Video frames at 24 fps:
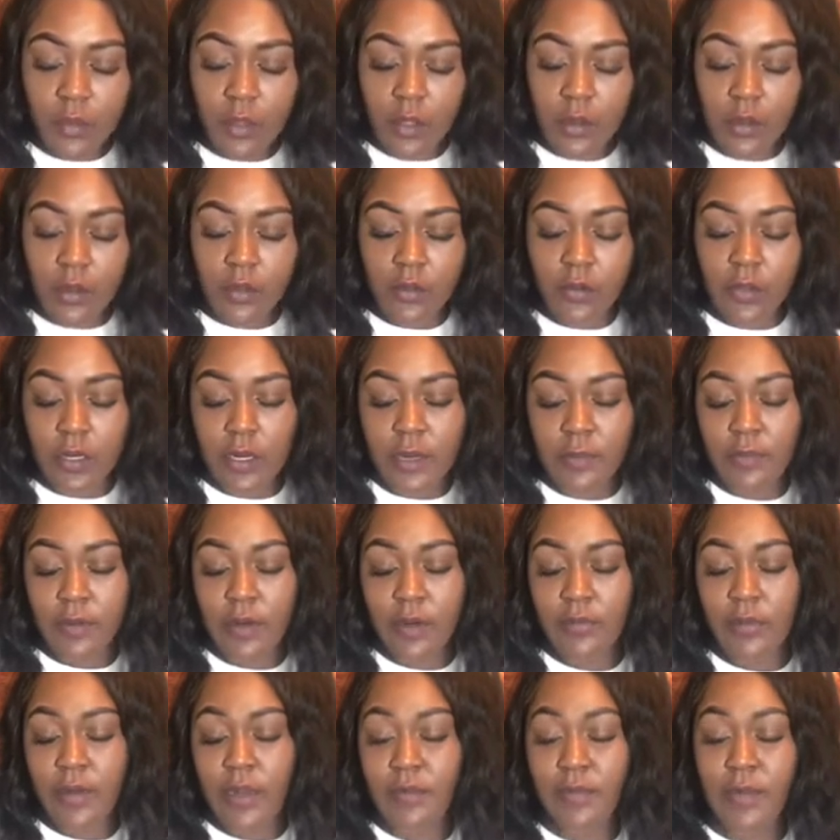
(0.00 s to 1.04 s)
Lord, I pray
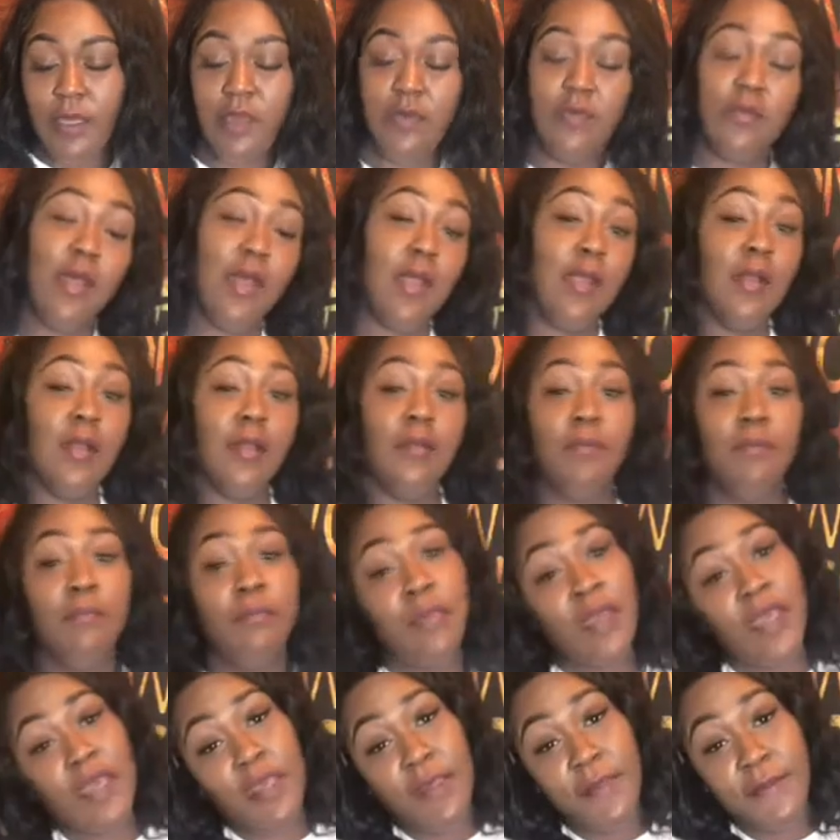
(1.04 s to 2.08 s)
when I make it, I
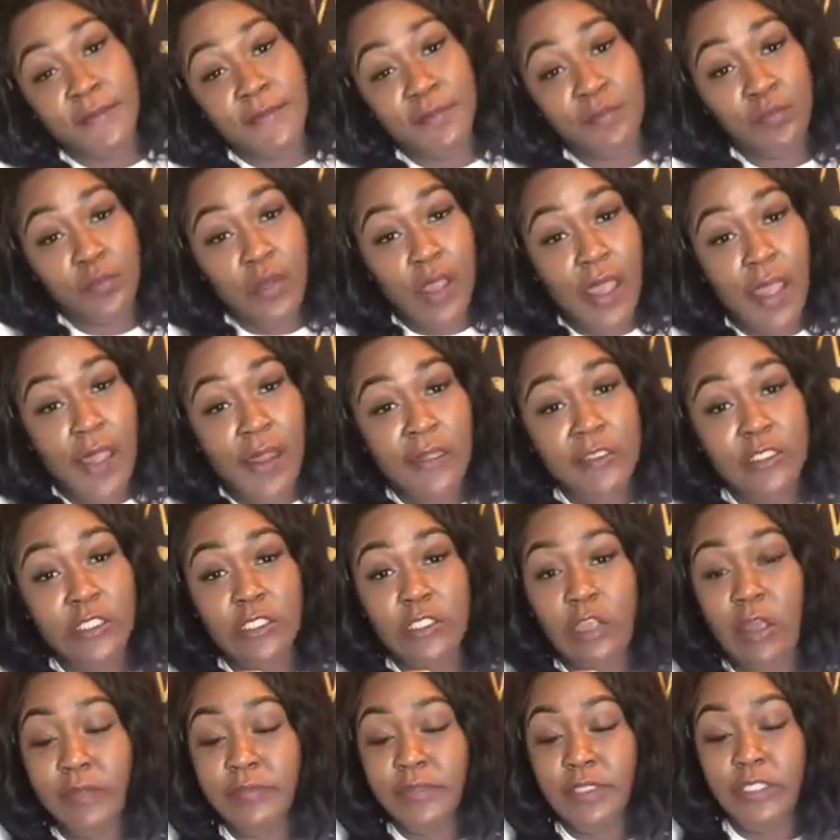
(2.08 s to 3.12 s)
make it,
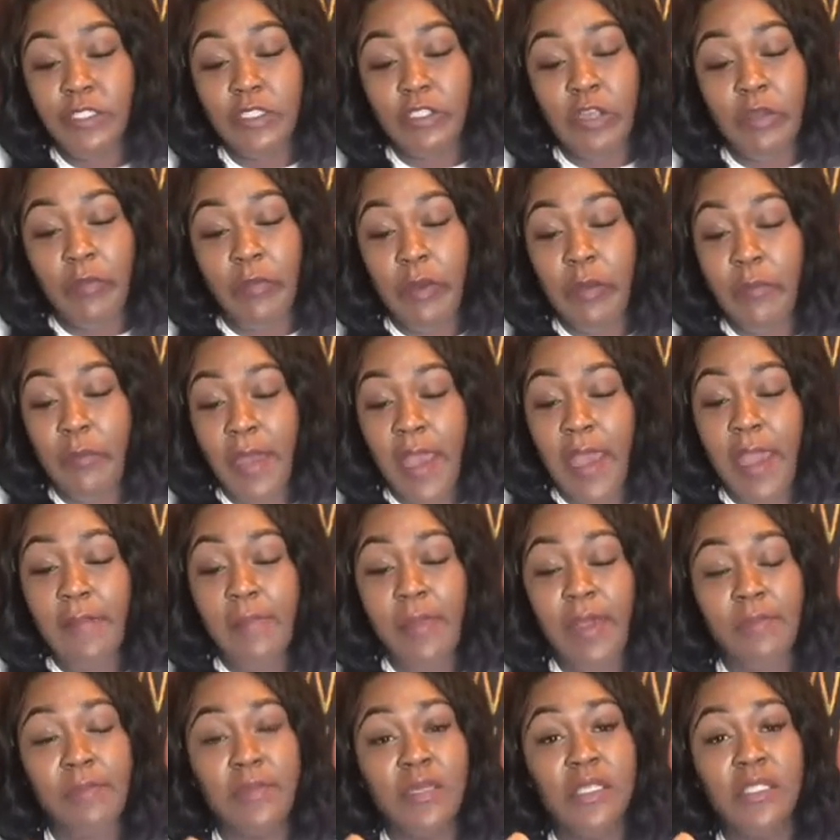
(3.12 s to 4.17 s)
I'm just able to mind
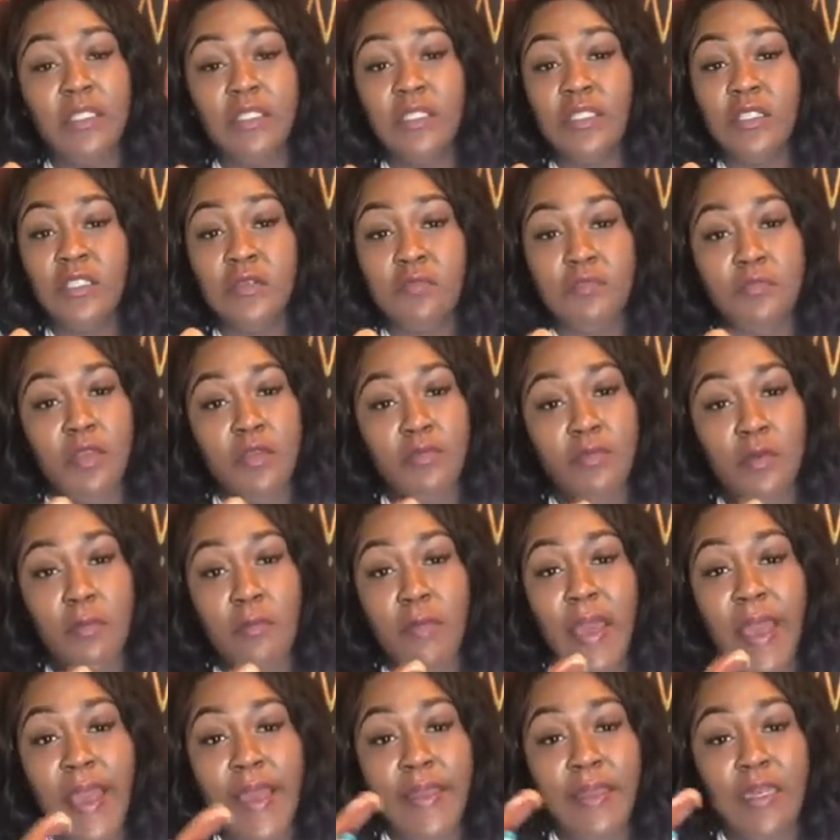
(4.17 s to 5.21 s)
my business and people
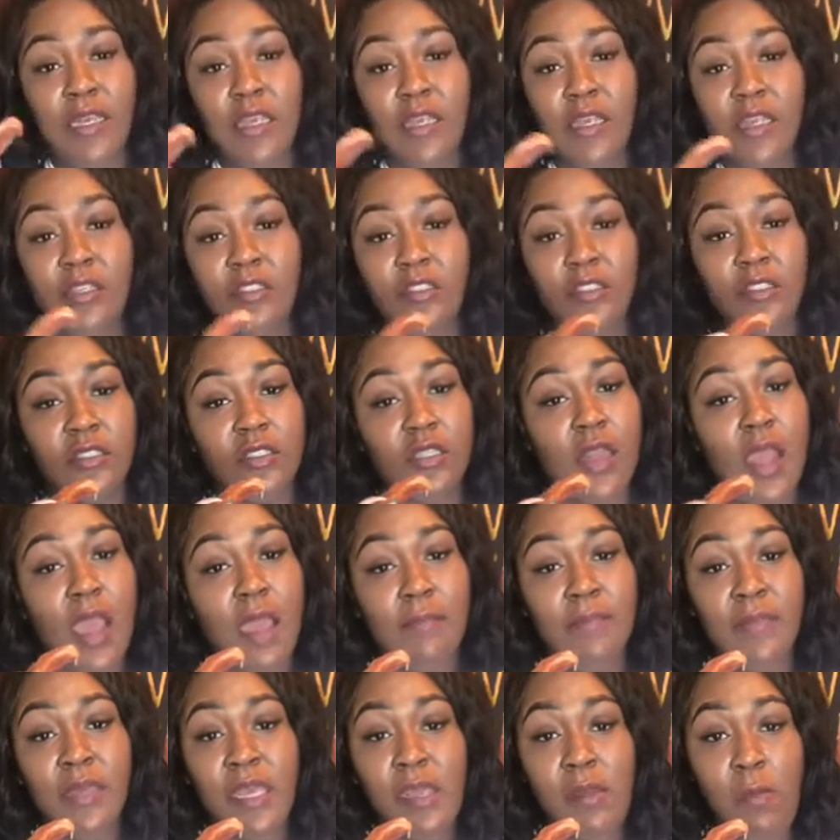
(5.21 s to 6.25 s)
mind theirs and not
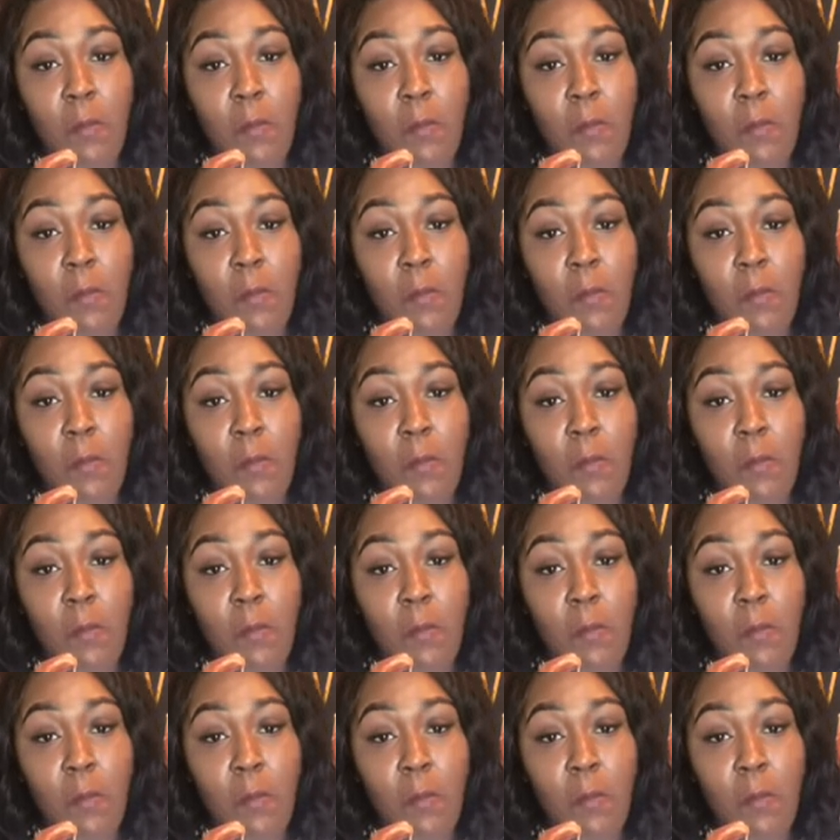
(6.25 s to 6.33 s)
me.